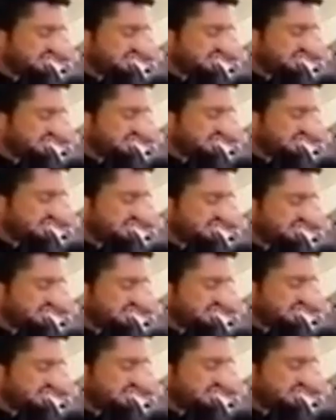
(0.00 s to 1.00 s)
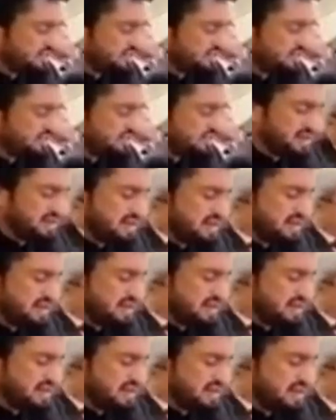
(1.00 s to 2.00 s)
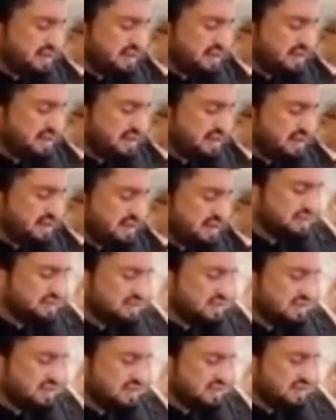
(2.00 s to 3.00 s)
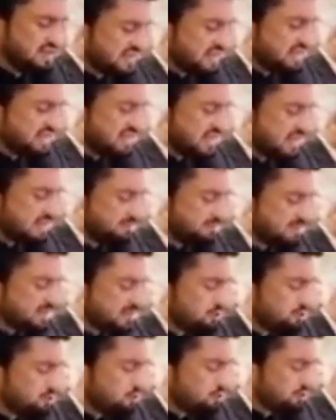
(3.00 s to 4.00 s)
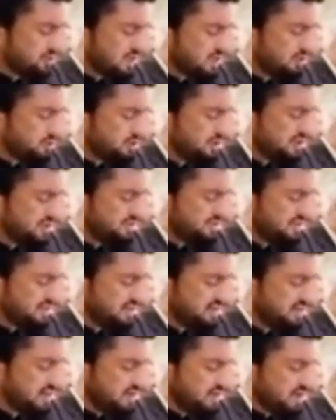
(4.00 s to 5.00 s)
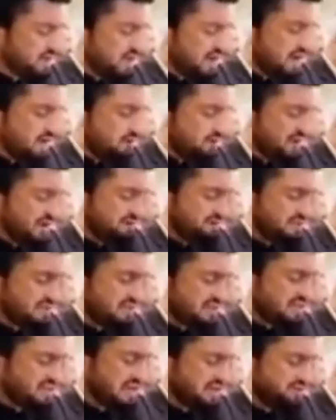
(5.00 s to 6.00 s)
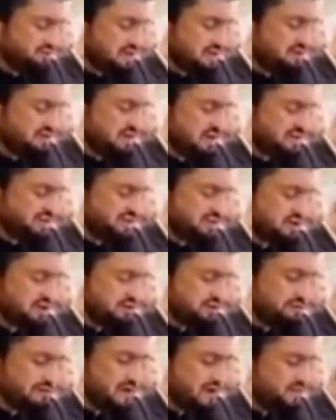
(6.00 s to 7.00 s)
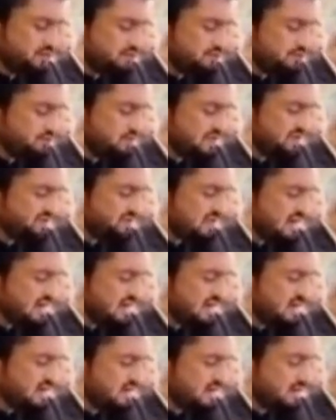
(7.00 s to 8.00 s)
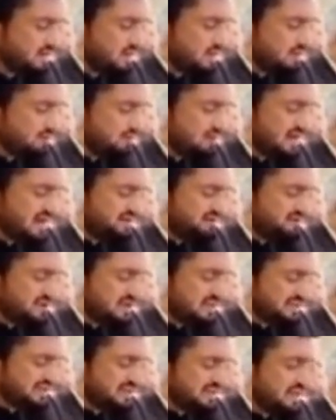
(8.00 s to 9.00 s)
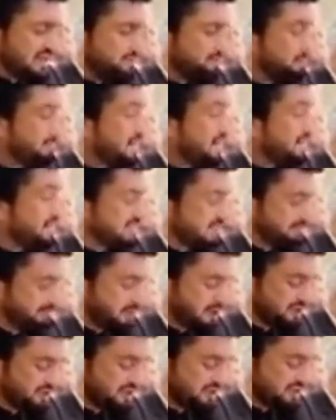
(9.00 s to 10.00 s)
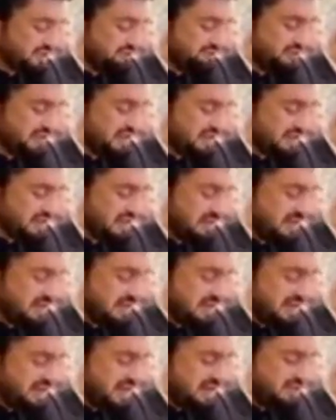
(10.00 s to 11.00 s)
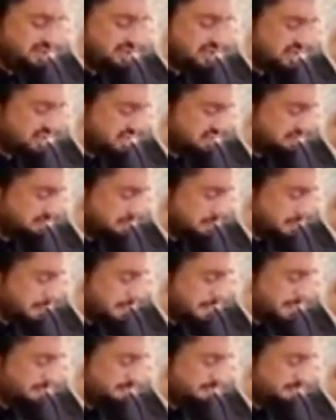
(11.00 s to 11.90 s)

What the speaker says: of what has been incurred by Pakistan. Still, it helps in social cohesion. However, the gradual reduction of funds towards Raha would adversely impact the positive initiative.